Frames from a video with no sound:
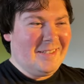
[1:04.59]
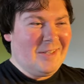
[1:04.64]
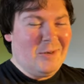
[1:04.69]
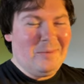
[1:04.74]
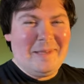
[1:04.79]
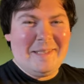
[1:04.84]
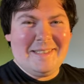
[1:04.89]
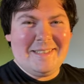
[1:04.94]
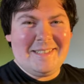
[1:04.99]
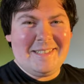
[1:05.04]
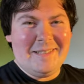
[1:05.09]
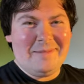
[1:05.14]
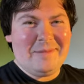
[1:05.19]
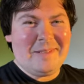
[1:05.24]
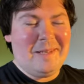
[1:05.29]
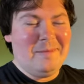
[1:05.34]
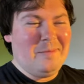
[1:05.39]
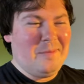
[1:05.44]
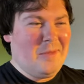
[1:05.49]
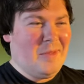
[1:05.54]
comments that
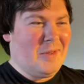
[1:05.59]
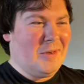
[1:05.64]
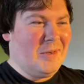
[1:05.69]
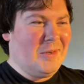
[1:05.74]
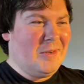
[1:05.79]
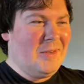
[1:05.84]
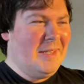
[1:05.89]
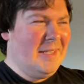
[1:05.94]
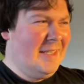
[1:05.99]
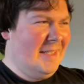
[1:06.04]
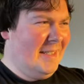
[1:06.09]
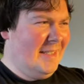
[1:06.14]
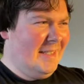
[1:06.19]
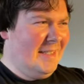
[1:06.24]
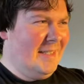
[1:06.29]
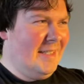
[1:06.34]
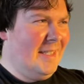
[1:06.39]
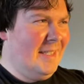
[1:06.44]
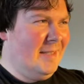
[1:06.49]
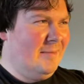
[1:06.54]
have come through.
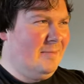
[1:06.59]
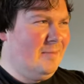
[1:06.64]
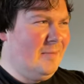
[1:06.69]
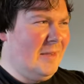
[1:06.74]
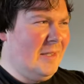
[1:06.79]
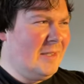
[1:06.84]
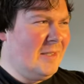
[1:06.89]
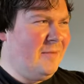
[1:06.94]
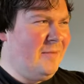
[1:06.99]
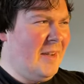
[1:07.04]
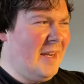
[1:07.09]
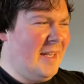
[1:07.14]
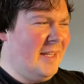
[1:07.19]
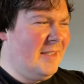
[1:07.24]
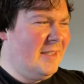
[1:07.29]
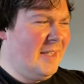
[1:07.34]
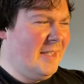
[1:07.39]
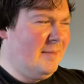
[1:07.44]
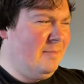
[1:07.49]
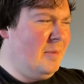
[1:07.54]
Lots of very
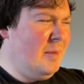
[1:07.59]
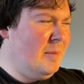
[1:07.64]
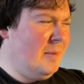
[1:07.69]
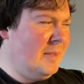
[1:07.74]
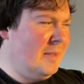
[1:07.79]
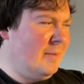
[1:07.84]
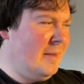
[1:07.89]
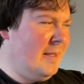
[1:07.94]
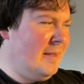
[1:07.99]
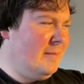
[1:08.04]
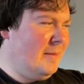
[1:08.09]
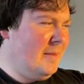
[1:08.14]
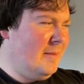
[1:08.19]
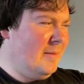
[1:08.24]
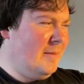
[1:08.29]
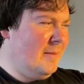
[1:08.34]
interesting people as well.